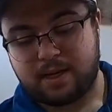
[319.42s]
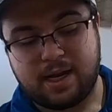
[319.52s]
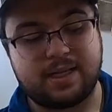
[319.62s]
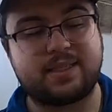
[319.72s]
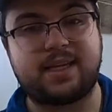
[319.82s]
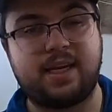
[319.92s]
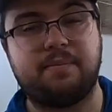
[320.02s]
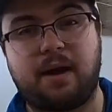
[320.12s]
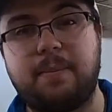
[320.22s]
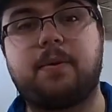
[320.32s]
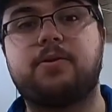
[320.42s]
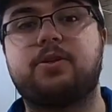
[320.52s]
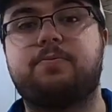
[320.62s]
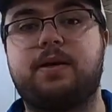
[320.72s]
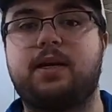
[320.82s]
Husky, in my
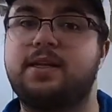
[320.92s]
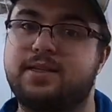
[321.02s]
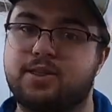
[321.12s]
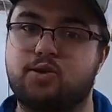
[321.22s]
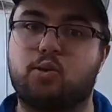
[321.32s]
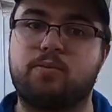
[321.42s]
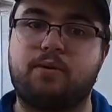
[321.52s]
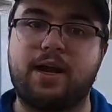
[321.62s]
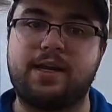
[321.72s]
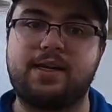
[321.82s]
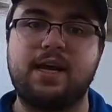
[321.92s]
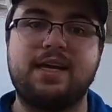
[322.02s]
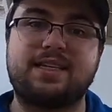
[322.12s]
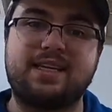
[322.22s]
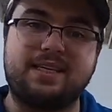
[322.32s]
personal opinion, it's a store brand.
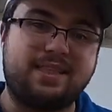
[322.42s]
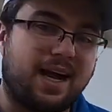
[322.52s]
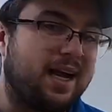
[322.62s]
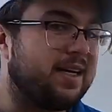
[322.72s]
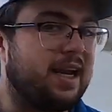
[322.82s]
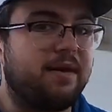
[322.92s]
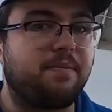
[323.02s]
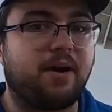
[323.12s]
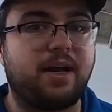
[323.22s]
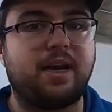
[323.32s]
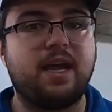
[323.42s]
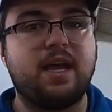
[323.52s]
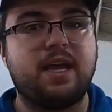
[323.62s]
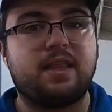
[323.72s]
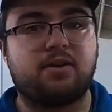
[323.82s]
It's not a name brand.
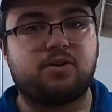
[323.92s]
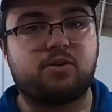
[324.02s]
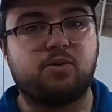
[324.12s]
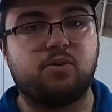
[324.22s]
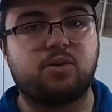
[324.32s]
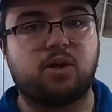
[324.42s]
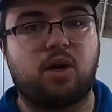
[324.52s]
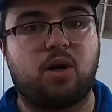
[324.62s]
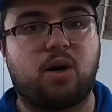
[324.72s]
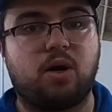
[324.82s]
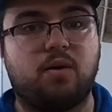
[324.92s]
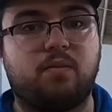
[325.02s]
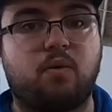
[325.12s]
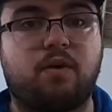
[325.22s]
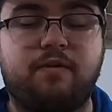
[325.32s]
Their tools are
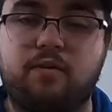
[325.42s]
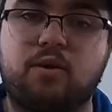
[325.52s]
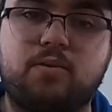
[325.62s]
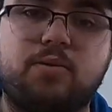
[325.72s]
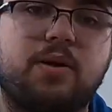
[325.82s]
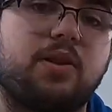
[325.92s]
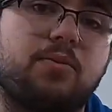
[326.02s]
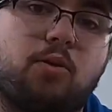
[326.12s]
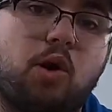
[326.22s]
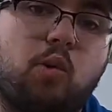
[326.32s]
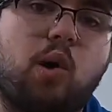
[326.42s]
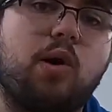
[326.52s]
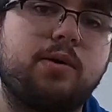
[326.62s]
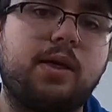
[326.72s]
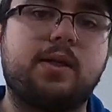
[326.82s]
more affordable, but they're more
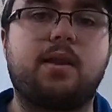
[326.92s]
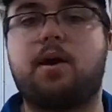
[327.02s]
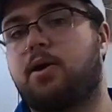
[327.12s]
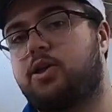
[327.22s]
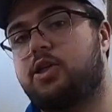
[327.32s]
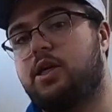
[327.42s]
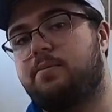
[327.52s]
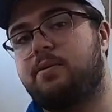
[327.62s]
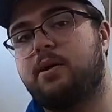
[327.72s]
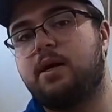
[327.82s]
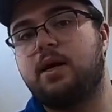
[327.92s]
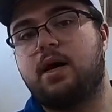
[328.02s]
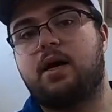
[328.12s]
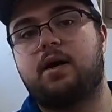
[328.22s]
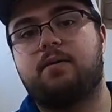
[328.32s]
quality and they are cheap.
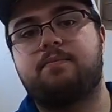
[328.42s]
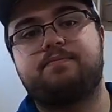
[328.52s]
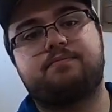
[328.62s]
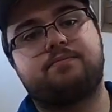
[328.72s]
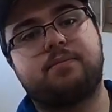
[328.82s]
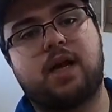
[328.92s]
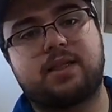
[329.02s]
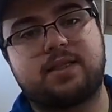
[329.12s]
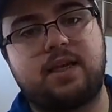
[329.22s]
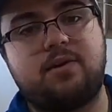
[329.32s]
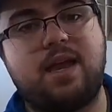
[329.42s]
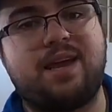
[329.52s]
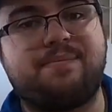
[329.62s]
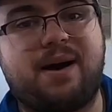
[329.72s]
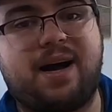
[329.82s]
Not to say you
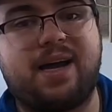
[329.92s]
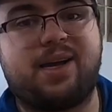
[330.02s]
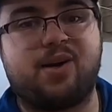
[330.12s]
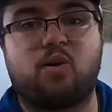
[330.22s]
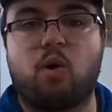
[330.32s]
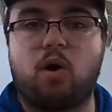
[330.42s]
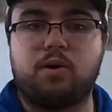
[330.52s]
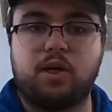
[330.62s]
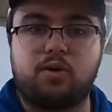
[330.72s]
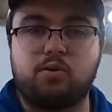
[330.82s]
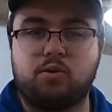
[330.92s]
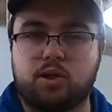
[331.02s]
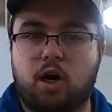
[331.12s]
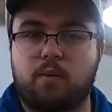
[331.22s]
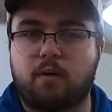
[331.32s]
can't buy good quality tools
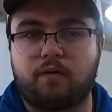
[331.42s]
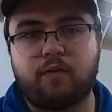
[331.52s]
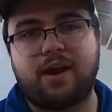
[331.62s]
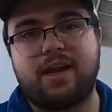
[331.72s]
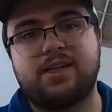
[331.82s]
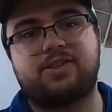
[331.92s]
at Harbor Freight.